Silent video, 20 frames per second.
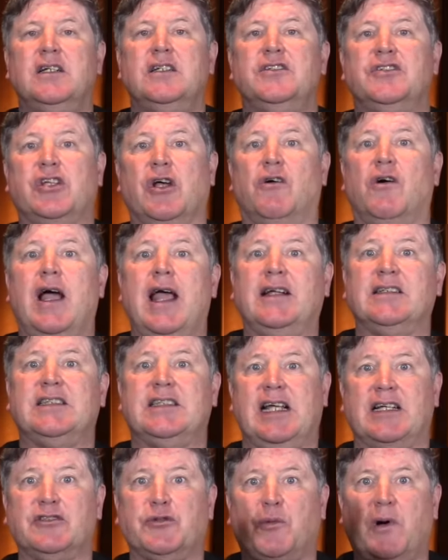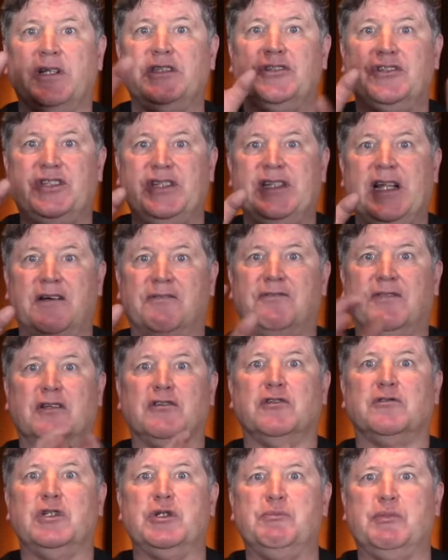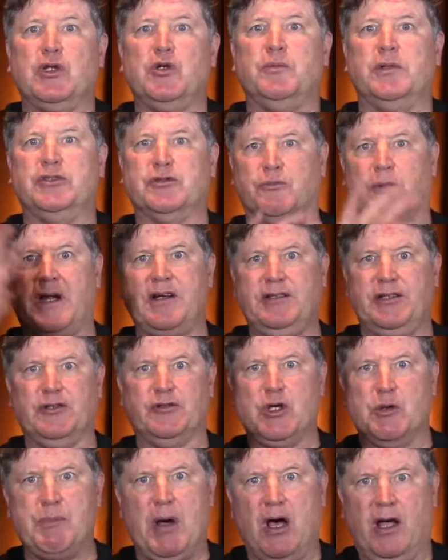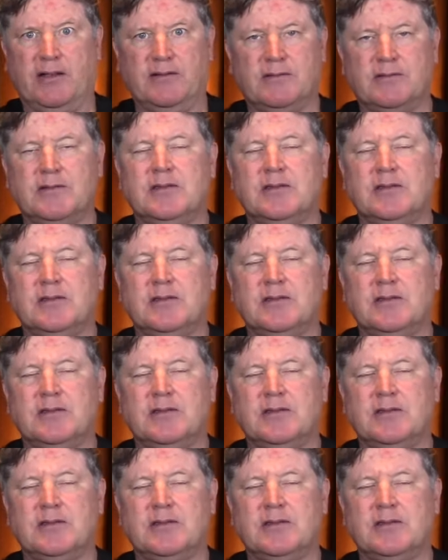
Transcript: So hence that's why you see that feathery plumage right near their butt.